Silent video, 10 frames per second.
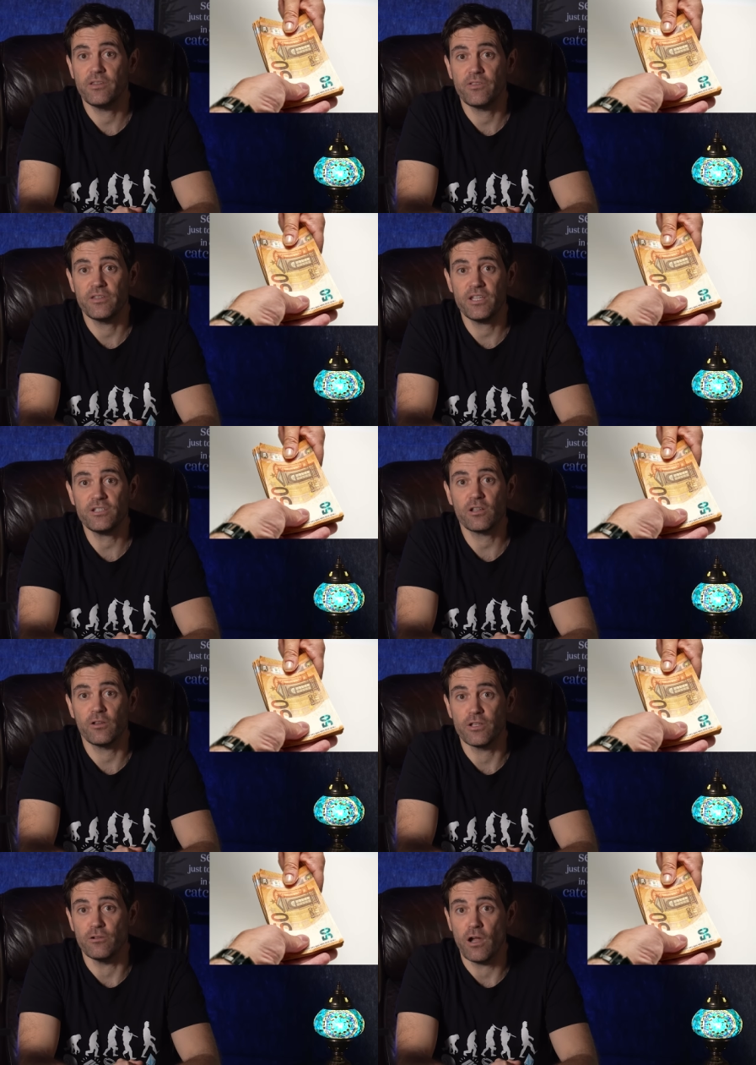that the
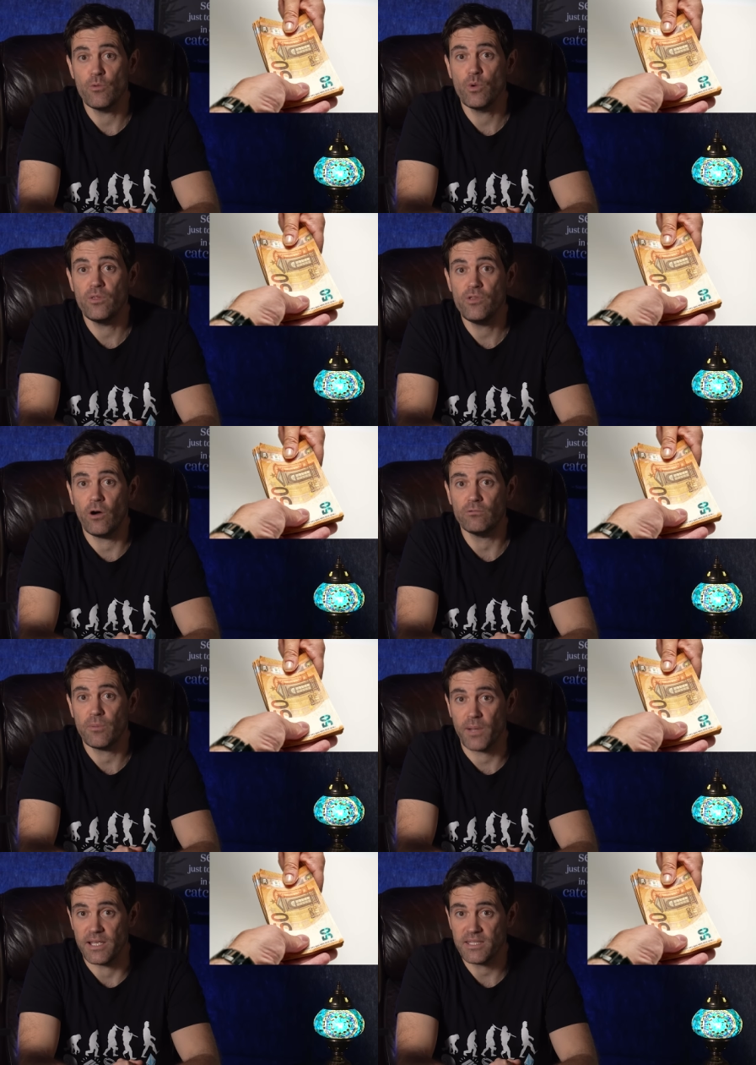digital euro will not
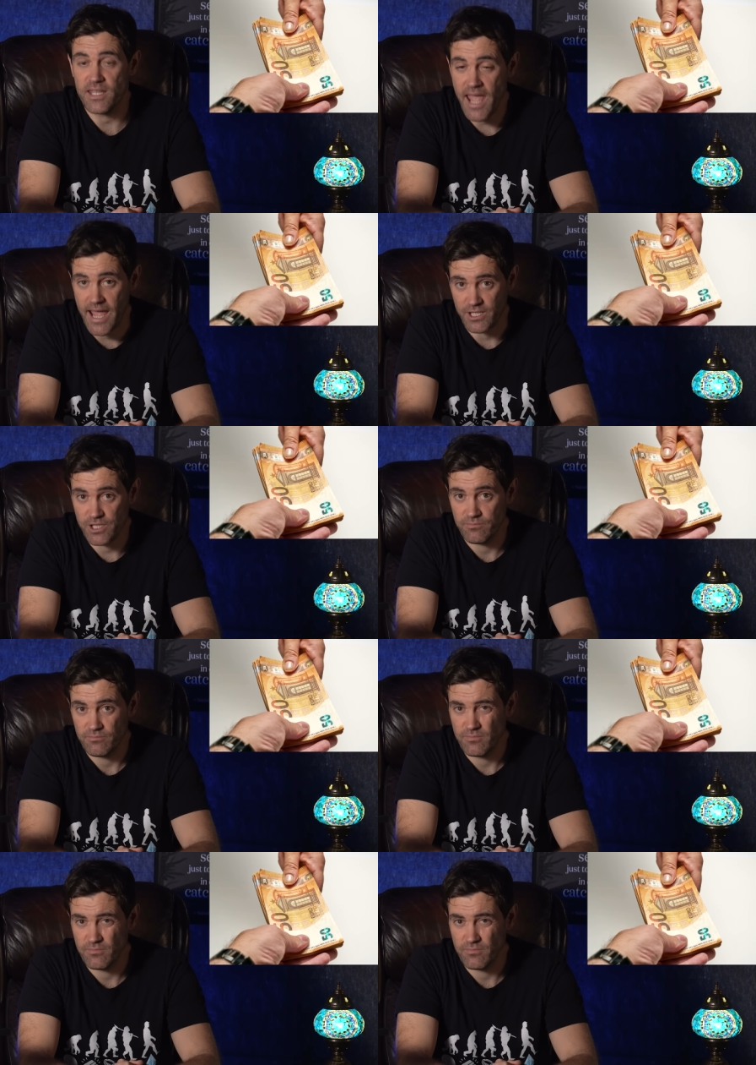replace cash.